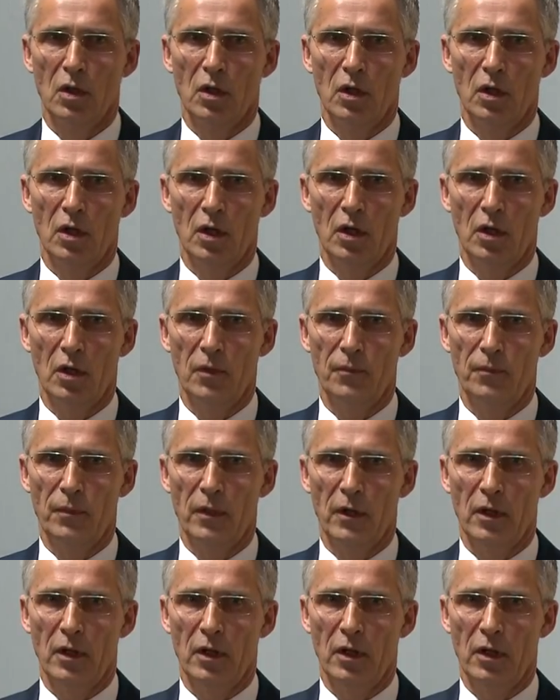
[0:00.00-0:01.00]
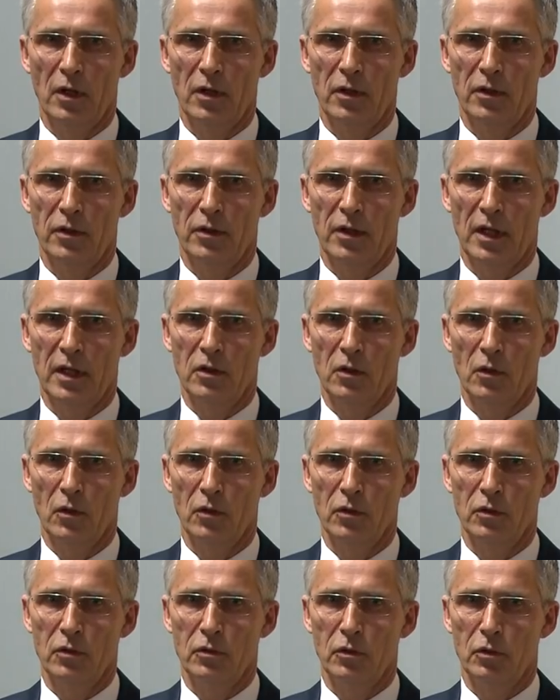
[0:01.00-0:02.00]
Then
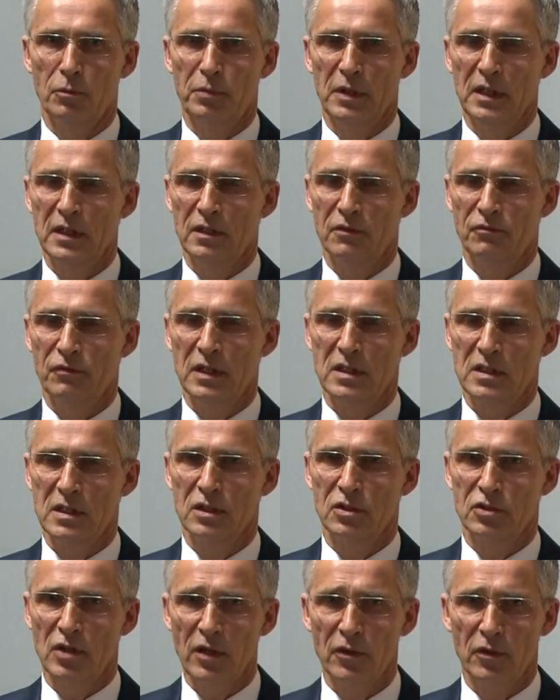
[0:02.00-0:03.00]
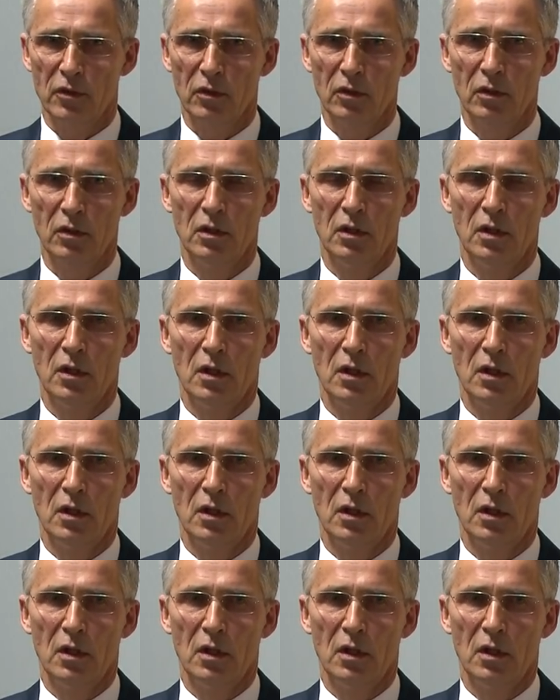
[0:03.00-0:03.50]
on European defense in general,